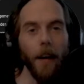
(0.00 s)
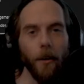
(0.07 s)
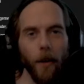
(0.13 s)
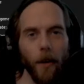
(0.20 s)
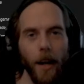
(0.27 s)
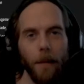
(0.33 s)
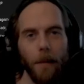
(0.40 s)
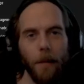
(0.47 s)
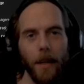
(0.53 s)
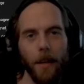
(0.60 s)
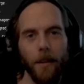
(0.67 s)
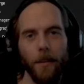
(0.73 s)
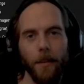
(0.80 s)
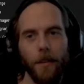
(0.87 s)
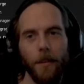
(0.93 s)
great
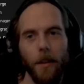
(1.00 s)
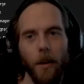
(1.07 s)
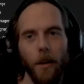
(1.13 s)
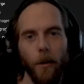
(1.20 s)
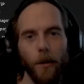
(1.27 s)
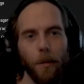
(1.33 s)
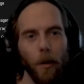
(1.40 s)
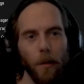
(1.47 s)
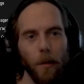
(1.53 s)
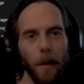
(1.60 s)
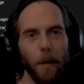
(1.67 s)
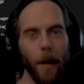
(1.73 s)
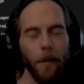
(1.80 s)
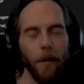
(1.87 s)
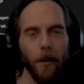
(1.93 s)
because, you know, it's supposed to be a
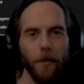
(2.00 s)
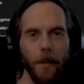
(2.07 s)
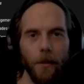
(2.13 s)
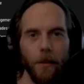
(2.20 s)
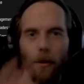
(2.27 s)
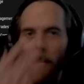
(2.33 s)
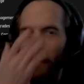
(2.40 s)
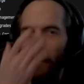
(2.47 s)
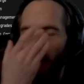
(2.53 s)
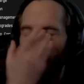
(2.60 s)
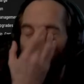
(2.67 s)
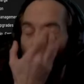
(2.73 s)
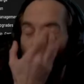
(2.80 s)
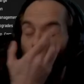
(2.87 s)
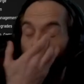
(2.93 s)
popular feature.
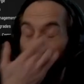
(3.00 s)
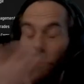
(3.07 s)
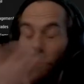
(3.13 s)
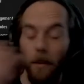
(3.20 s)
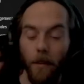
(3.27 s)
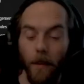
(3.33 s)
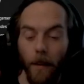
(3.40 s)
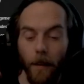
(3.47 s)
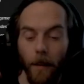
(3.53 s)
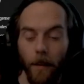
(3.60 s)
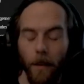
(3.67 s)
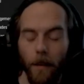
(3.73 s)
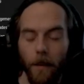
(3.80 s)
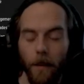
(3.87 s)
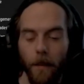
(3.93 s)

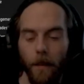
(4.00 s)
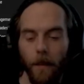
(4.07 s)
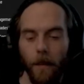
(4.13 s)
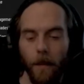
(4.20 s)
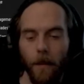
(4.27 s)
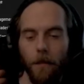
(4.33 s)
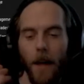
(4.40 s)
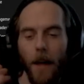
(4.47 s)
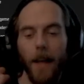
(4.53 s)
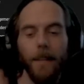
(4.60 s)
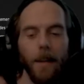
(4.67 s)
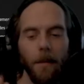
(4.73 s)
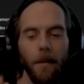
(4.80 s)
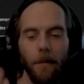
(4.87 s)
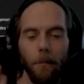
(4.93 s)
The fact
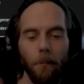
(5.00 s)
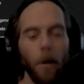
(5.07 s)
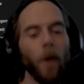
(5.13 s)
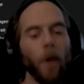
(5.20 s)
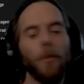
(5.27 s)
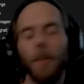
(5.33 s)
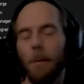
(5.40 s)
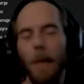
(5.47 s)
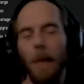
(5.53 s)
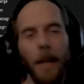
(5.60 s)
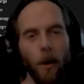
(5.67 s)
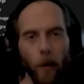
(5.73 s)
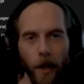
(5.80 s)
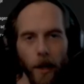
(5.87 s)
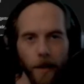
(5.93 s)
that most of the main
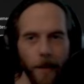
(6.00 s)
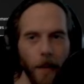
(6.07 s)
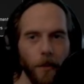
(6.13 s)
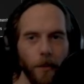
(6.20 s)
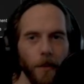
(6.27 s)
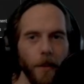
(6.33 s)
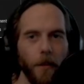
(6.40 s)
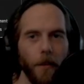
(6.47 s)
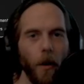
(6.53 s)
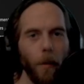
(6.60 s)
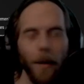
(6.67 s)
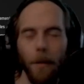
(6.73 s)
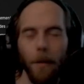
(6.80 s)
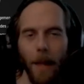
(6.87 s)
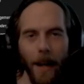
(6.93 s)
organizations have all
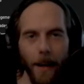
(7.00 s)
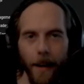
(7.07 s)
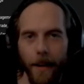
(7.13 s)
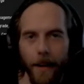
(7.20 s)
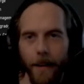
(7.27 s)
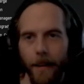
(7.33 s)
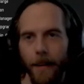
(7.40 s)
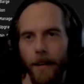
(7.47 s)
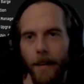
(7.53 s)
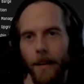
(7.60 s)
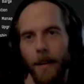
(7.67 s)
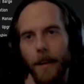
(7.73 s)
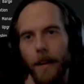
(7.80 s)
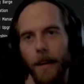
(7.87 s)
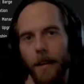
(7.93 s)
but abandoned it
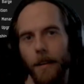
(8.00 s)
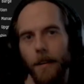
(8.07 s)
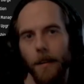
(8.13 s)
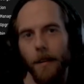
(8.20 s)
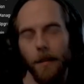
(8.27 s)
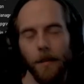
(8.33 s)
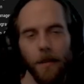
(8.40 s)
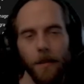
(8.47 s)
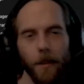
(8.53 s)
is